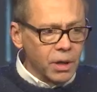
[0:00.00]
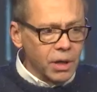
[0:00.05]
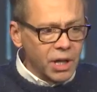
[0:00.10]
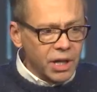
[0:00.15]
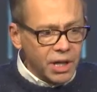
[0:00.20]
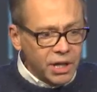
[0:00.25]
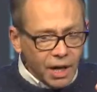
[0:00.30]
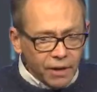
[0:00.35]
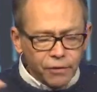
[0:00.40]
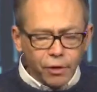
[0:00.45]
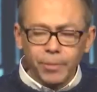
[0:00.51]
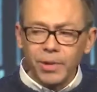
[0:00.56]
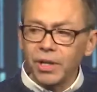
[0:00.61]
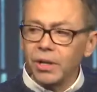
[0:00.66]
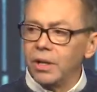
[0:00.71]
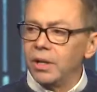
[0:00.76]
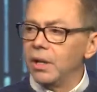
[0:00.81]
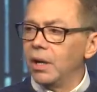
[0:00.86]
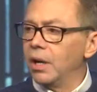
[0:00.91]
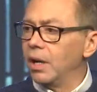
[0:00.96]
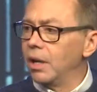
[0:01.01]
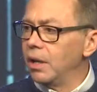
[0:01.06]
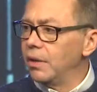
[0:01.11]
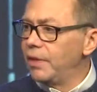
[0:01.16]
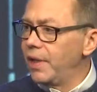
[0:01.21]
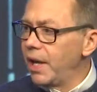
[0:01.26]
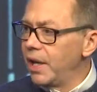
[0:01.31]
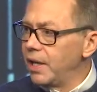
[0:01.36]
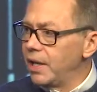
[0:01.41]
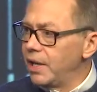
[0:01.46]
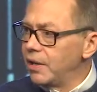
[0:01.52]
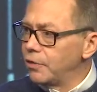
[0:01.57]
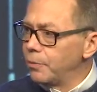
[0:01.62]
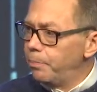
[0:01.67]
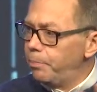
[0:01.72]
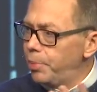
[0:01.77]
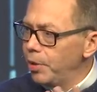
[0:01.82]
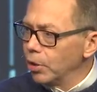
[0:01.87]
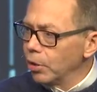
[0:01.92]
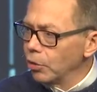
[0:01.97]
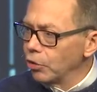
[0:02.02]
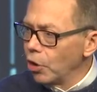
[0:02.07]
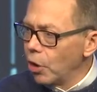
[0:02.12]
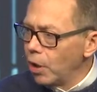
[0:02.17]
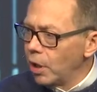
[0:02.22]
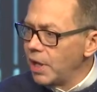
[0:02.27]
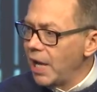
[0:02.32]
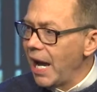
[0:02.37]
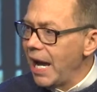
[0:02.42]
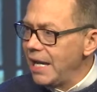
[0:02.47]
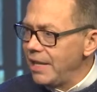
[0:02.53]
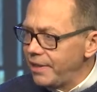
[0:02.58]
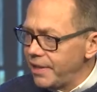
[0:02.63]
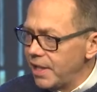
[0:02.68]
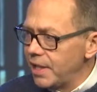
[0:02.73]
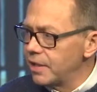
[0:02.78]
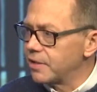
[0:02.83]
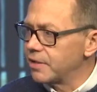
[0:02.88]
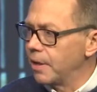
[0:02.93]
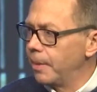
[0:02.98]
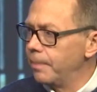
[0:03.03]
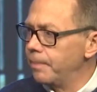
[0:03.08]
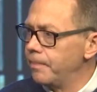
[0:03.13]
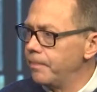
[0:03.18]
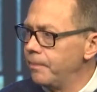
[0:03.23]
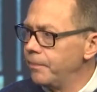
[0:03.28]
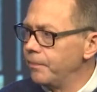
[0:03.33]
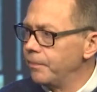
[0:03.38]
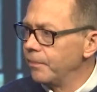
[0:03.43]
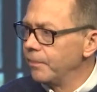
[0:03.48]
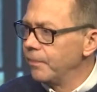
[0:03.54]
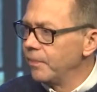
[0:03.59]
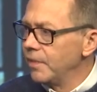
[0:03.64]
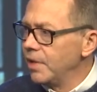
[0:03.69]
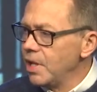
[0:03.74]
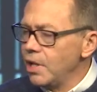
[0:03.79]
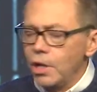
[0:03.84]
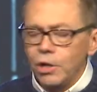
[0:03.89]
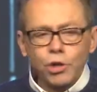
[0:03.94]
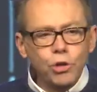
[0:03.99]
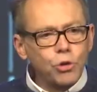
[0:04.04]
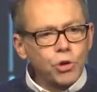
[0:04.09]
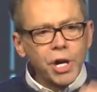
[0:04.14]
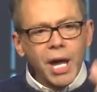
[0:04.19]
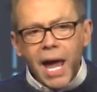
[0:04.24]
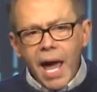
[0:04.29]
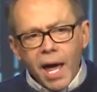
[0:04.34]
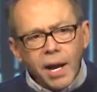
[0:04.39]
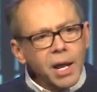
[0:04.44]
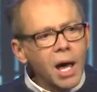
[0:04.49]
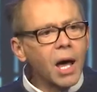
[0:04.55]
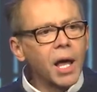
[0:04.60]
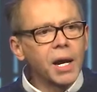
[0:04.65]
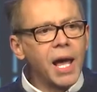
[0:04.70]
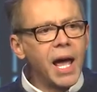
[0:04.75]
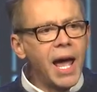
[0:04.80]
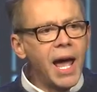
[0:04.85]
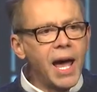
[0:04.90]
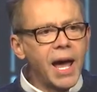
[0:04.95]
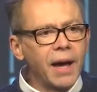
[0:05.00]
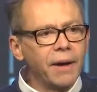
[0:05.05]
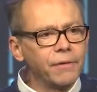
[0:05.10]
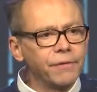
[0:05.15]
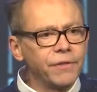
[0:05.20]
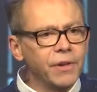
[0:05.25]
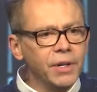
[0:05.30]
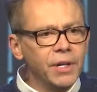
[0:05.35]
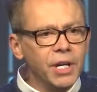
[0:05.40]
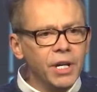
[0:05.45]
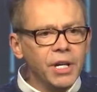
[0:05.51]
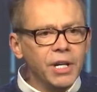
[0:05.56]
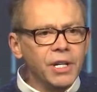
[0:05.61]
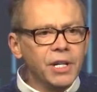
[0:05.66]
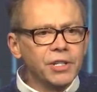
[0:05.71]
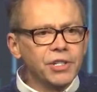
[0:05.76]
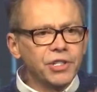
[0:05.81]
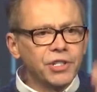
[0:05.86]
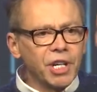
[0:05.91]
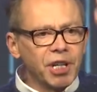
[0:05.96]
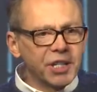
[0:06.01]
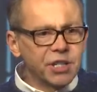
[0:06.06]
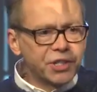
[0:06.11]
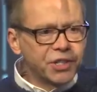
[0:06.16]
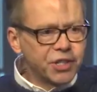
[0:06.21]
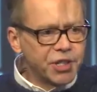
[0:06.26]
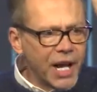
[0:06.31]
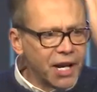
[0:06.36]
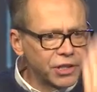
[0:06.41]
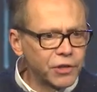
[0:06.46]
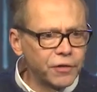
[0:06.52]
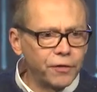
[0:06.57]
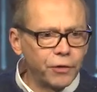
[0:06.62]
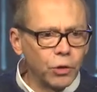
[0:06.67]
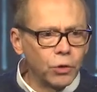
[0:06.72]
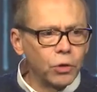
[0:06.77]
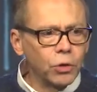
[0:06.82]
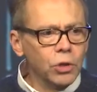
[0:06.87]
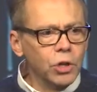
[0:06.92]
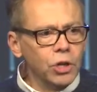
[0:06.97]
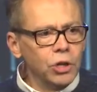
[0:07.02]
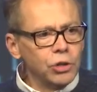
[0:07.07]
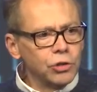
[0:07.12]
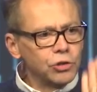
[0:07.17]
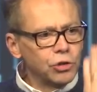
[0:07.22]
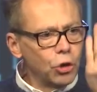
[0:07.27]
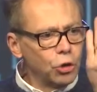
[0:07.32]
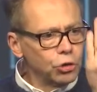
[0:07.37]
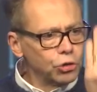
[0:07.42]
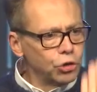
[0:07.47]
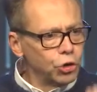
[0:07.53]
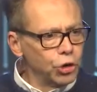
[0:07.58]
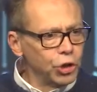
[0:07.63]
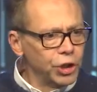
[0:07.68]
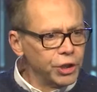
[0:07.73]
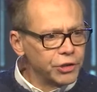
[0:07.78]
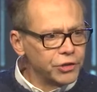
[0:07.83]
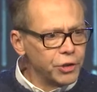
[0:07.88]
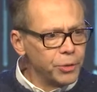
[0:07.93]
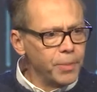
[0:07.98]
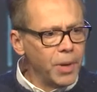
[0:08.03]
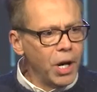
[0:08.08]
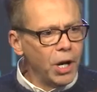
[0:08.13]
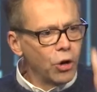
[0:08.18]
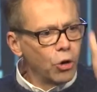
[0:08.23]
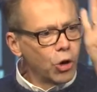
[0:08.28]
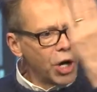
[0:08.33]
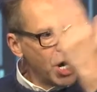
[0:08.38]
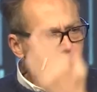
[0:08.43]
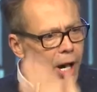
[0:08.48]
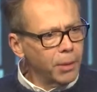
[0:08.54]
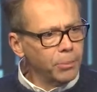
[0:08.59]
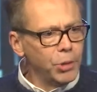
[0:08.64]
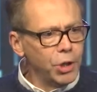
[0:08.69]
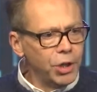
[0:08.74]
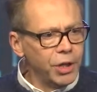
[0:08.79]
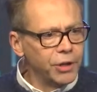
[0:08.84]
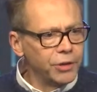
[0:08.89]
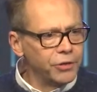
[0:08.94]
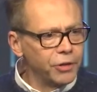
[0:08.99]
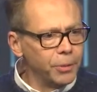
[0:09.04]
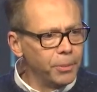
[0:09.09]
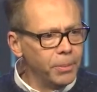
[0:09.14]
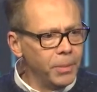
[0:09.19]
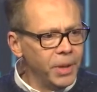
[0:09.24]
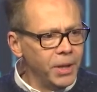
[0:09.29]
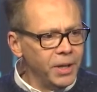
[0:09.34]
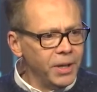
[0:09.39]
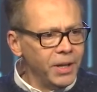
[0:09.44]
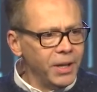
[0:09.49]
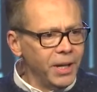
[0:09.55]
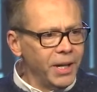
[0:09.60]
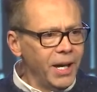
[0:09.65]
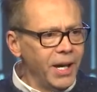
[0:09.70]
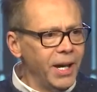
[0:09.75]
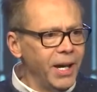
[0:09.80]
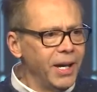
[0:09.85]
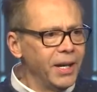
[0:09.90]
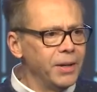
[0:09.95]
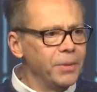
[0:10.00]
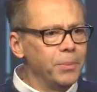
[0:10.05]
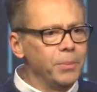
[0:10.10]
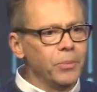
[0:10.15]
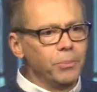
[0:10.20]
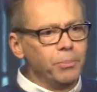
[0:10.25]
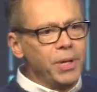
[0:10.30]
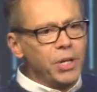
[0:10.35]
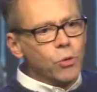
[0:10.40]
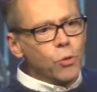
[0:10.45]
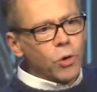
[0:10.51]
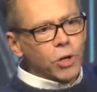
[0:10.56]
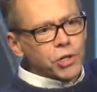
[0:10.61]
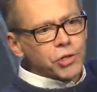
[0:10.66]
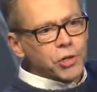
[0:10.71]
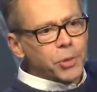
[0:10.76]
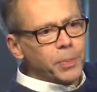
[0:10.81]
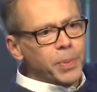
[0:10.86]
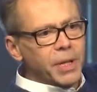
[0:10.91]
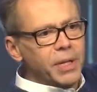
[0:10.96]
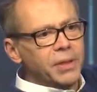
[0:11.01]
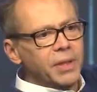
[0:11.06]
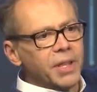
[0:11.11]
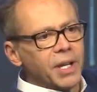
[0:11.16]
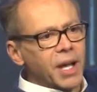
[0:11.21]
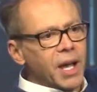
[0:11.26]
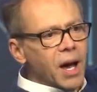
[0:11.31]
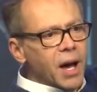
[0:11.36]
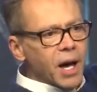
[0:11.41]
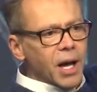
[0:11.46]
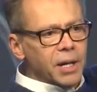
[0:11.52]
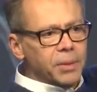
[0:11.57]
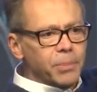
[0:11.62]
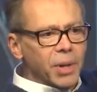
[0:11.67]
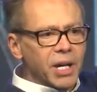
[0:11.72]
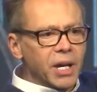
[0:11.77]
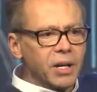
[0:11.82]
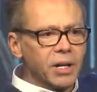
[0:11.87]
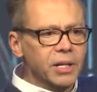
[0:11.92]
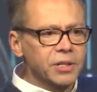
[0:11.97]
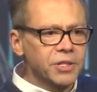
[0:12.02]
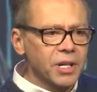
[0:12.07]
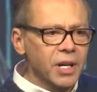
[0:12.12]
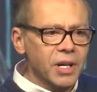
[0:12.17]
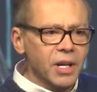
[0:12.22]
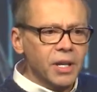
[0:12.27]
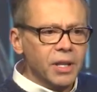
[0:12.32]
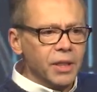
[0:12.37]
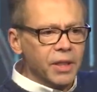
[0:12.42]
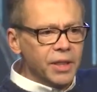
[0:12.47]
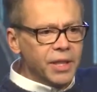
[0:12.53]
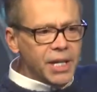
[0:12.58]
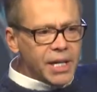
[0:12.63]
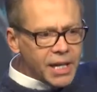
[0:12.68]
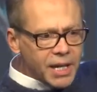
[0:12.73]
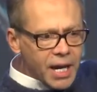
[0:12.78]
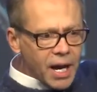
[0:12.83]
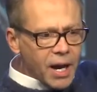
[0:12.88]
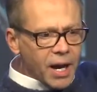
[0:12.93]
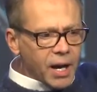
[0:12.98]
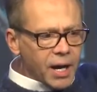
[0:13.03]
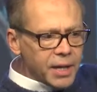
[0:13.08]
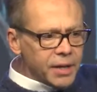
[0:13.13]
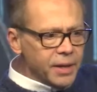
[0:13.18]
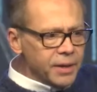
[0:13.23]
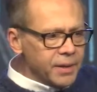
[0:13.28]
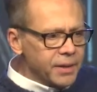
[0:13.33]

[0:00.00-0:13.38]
a government uh, that is built on atheism. You cannot have successful socialism or communism and be worshiping the God, because the God,